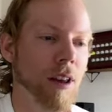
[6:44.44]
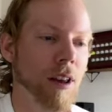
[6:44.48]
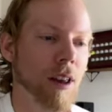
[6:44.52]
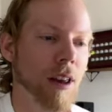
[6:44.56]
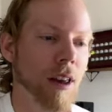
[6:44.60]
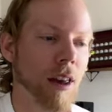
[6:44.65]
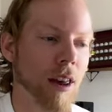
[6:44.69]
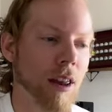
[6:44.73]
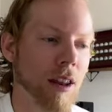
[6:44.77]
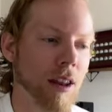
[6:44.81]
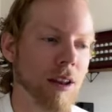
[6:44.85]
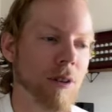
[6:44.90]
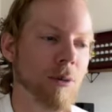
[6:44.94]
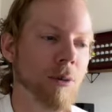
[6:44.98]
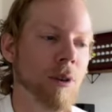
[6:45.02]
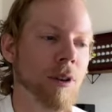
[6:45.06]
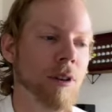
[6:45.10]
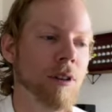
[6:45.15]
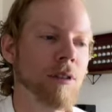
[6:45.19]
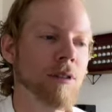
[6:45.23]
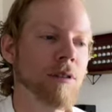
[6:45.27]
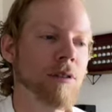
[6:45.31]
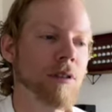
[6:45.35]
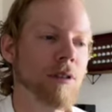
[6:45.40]

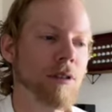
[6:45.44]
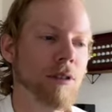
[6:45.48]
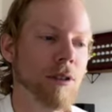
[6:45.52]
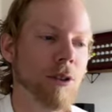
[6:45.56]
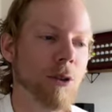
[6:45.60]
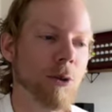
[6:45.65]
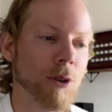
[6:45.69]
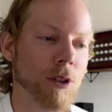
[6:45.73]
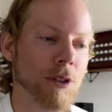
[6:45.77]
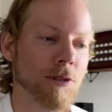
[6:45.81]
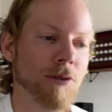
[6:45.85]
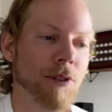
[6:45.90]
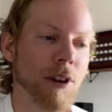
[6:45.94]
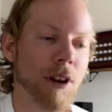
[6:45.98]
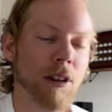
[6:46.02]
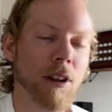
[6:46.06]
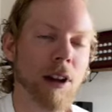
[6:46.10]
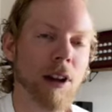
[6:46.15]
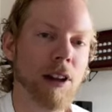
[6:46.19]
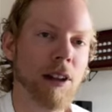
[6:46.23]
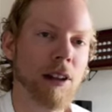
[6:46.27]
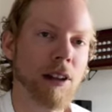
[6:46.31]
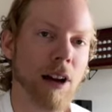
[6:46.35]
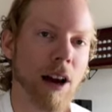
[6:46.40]
Anyone who has felt
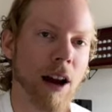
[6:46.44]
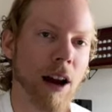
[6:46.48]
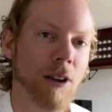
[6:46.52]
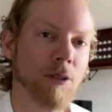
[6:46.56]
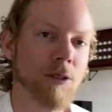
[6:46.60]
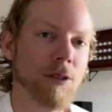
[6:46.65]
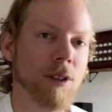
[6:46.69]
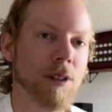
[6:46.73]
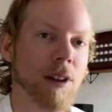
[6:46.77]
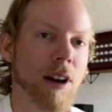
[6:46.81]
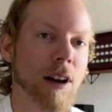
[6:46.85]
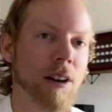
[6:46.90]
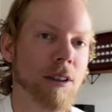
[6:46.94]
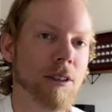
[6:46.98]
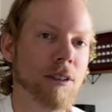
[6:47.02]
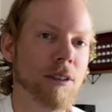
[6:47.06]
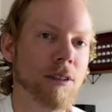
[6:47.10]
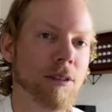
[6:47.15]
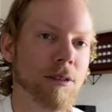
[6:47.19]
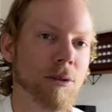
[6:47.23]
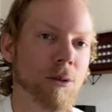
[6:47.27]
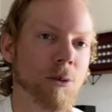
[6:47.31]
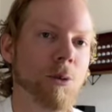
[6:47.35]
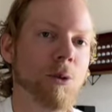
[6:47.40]
like an outsider
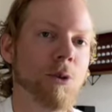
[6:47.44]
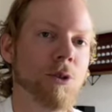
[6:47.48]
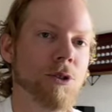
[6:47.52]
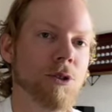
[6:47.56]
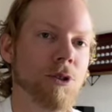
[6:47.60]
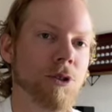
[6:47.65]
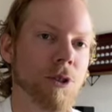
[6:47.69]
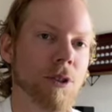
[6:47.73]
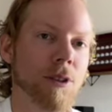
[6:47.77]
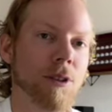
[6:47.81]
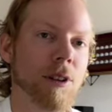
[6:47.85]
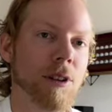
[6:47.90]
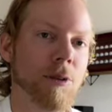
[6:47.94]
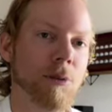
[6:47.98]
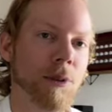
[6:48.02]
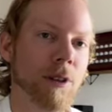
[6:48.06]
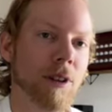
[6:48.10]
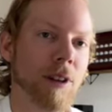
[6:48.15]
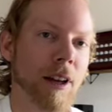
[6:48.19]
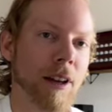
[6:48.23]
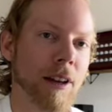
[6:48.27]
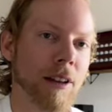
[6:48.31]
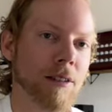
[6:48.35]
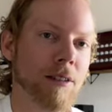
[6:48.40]
will surely
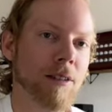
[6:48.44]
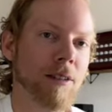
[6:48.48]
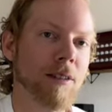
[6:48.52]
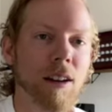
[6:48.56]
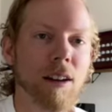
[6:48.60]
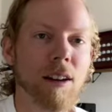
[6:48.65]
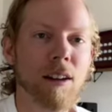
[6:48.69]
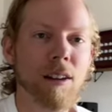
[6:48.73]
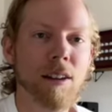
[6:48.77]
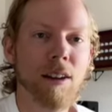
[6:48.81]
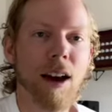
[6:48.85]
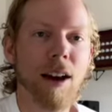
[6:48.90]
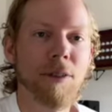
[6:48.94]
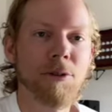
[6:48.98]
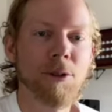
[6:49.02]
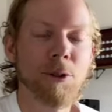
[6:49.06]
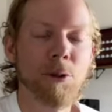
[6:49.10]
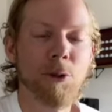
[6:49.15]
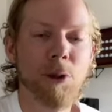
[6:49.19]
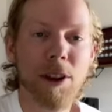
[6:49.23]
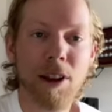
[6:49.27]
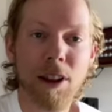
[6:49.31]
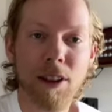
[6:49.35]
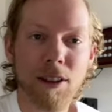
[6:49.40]
relate. After
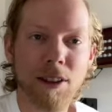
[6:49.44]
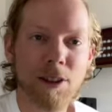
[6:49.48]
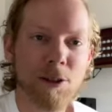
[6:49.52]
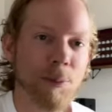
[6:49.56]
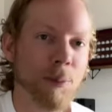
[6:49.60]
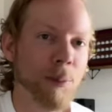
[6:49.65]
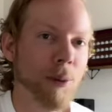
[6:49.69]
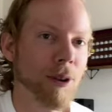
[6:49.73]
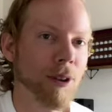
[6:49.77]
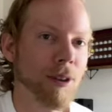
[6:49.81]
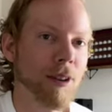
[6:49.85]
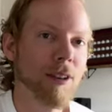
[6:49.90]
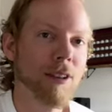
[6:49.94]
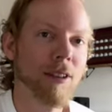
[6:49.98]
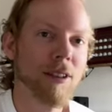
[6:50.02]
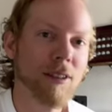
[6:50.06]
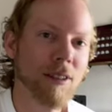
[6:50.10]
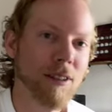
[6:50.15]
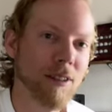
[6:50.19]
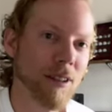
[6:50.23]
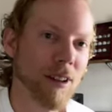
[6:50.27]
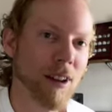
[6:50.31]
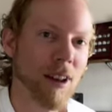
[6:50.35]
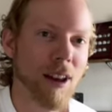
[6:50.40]
reading this book,
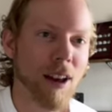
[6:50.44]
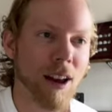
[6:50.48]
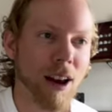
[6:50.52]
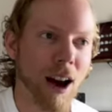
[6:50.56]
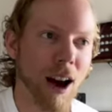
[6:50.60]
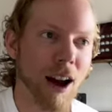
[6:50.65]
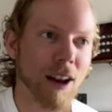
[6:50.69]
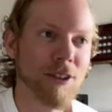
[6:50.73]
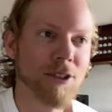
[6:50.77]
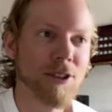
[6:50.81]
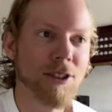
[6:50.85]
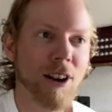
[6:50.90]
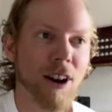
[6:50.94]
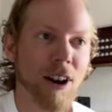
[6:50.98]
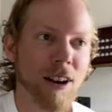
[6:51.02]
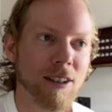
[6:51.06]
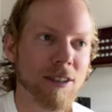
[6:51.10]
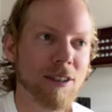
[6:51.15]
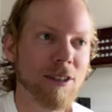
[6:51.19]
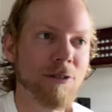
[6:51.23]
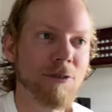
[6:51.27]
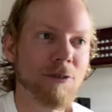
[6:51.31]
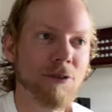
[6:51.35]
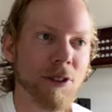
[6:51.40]
I just
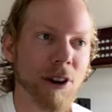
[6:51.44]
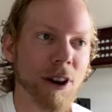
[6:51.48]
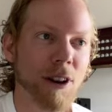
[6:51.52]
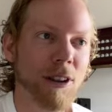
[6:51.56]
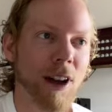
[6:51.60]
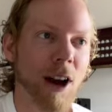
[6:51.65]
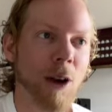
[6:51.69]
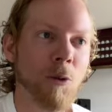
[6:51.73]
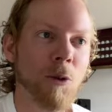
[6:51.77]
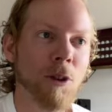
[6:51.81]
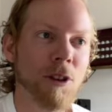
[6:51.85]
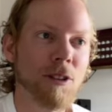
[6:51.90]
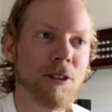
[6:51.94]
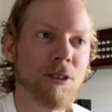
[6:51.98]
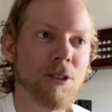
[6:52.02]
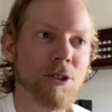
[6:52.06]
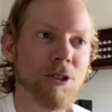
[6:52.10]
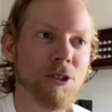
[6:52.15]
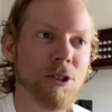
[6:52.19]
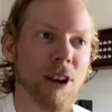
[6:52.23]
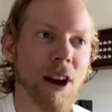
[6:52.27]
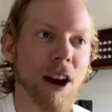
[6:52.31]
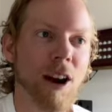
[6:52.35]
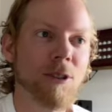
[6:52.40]
honestly felt I wanted to
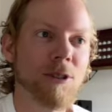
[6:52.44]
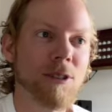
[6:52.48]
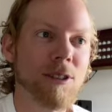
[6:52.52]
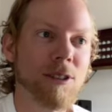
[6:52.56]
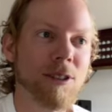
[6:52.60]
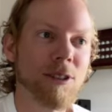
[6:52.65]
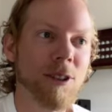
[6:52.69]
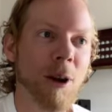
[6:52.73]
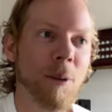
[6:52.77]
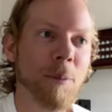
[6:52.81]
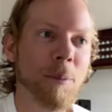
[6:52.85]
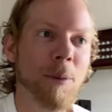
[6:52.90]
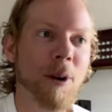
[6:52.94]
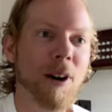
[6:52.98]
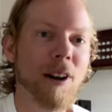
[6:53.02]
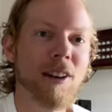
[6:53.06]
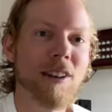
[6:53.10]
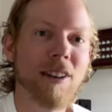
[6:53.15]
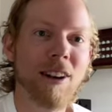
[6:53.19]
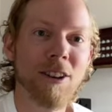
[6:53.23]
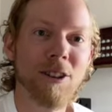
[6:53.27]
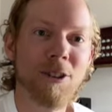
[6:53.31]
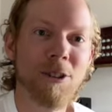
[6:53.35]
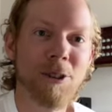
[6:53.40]
shout, "Somebody
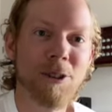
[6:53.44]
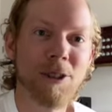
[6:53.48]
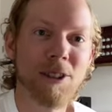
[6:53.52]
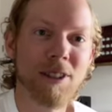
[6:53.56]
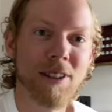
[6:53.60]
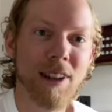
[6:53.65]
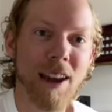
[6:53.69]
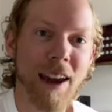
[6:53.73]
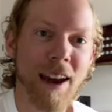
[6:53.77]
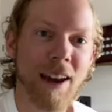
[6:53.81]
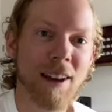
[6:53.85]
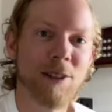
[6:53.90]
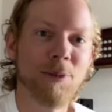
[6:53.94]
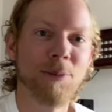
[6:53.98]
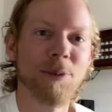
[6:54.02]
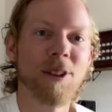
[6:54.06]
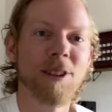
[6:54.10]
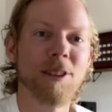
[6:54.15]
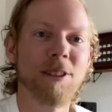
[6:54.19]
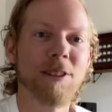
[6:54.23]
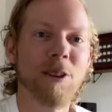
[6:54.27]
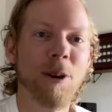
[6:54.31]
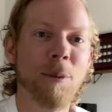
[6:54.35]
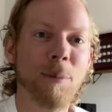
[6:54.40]
understands me.
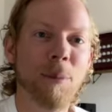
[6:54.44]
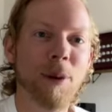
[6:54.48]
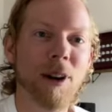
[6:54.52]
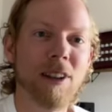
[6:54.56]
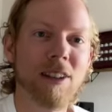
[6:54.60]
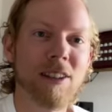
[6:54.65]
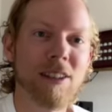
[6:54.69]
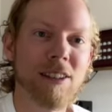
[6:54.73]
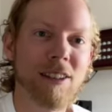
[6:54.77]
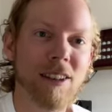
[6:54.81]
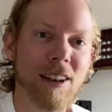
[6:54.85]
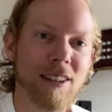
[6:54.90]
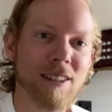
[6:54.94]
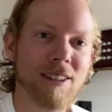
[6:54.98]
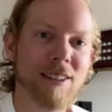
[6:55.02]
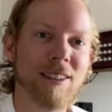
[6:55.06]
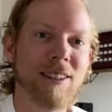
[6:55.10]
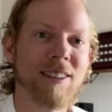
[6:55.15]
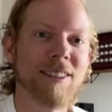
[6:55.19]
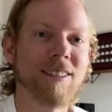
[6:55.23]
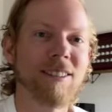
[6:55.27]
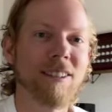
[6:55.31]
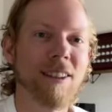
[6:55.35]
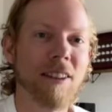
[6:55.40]
Somebody gets
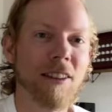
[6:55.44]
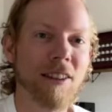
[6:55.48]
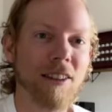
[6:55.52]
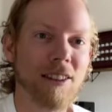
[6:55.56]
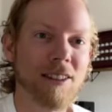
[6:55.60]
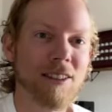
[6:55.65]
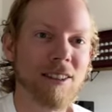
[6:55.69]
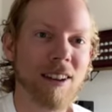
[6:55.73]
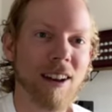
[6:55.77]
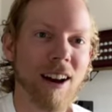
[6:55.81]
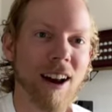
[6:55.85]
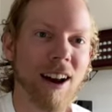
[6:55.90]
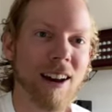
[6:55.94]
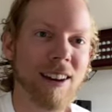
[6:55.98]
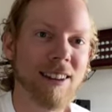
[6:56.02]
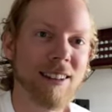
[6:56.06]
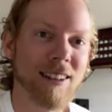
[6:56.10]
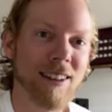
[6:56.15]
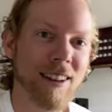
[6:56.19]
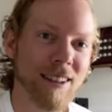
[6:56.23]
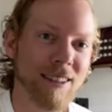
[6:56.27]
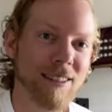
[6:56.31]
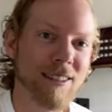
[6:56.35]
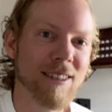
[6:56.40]
it. This guy
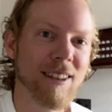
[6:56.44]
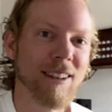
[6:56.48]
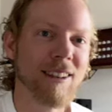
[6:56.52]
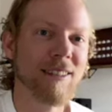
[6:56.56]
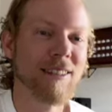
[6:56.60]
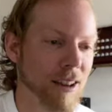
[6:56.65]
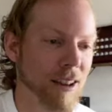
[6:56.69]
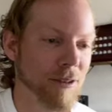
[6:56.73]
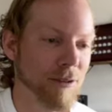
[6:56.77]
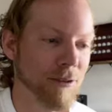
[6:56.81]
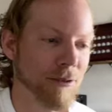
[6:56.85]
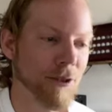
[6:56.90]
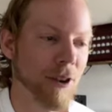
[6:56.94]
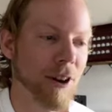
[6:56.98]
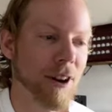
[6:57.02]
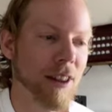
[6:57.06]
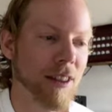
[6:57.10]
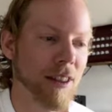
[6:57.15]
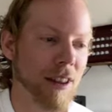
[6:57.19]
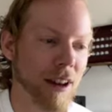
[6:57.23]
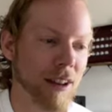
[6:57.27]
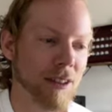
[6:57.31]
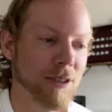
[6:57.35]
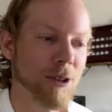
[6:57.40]
gets it." Funny
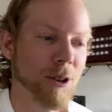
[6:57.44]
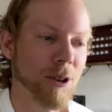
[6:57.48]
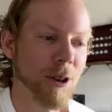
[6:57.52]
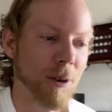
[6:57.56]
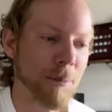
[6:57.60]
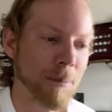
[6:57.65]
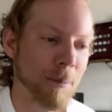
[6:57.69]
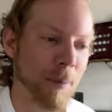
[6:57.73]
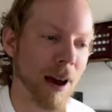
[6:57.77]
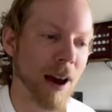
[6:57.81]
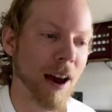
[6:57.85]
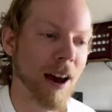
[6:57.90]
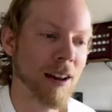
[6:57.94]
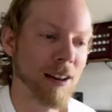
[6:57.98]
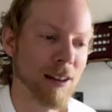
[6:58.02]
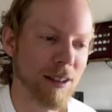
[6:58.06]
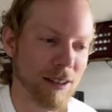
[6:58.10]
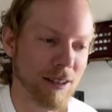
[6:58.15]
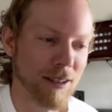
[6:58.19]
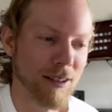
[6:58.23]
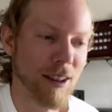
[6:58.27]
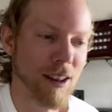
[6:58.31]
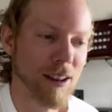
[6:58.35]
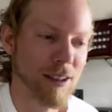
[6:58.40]
that it took a man in
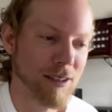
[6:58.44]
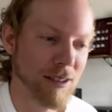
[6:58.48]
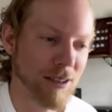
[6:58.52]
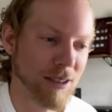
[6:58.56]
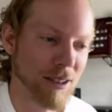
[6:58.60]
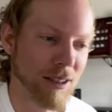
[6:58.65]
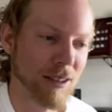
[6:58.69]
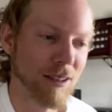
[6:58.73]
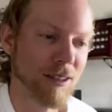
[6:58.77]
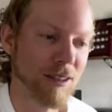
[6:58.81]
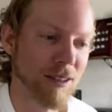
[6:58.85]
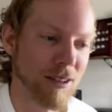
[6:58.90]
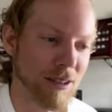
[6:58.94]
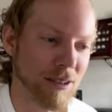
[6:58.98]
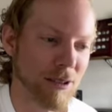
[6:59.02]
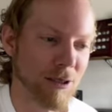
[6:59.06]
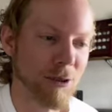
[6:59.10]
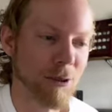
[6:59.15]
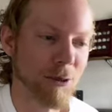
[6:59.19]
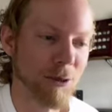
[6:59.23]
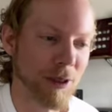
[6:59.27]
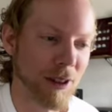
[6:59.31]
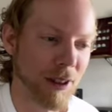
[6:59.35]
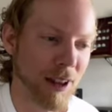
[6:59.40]
his late 60s to
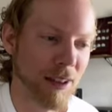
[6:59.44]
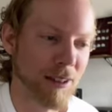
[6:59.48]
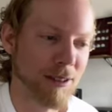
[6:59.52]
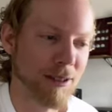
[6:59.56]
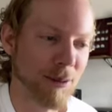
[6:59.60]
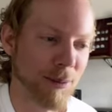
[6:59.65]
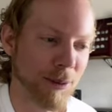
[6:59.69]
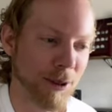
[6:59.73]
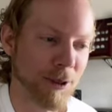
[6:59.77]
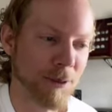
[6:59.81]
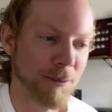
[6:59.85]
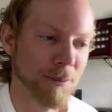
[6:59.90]
relate to me.